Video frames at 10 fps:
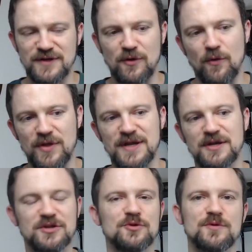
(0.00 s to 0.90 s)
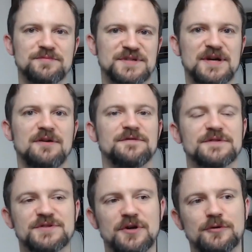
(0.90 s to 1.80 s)
or that he could do himself.
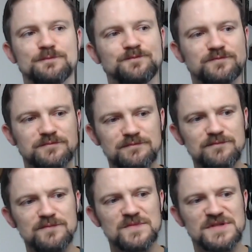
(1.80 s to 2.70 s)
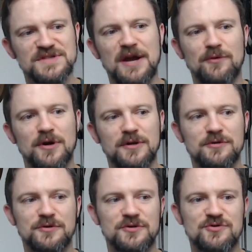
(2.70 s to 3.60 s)
So Sauron could
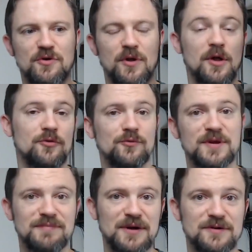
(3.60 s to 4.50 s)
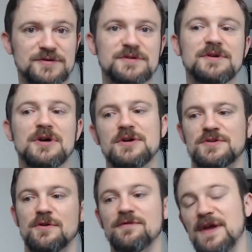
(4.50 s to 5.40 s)
control other ring bearers.
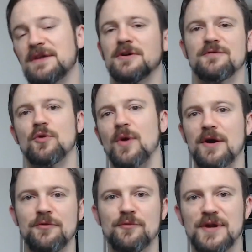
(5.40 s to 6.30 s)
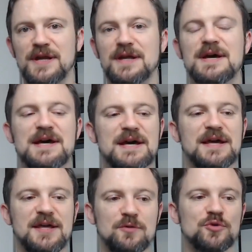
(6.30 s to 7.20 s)
So if Gandalf acquired the ring,
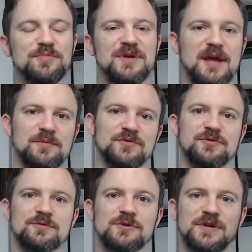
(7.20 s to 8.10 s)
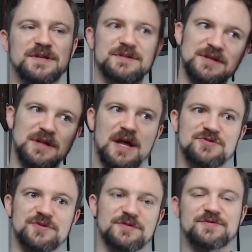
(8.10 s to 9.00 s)
he would be able to look into
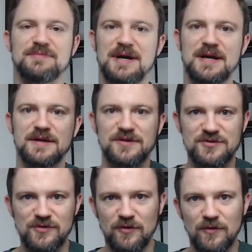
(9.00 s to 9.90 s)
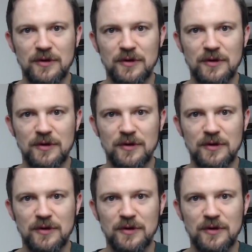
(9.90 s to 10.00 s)
Galadriel's mind, control